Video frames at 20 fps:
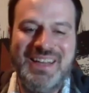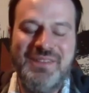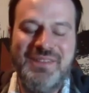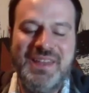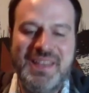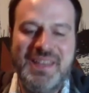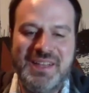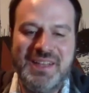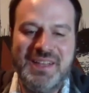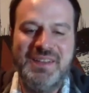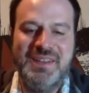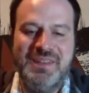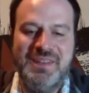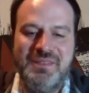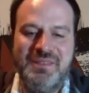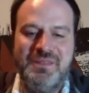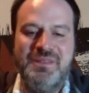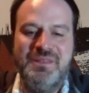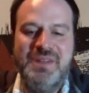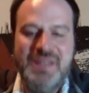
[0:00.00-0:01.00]
I think a lot
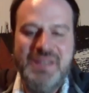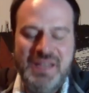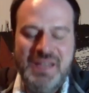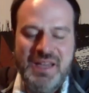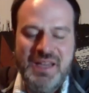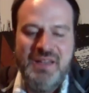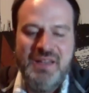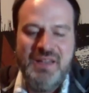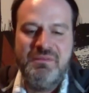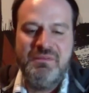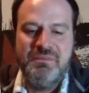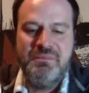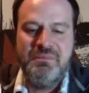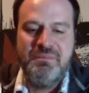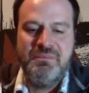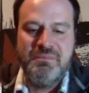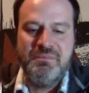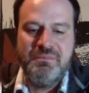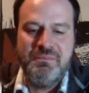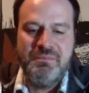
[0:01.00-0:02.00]
uh,
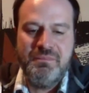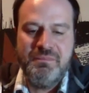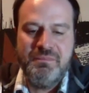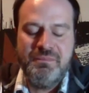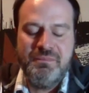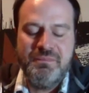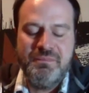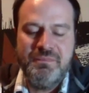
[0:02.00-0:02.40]
mm,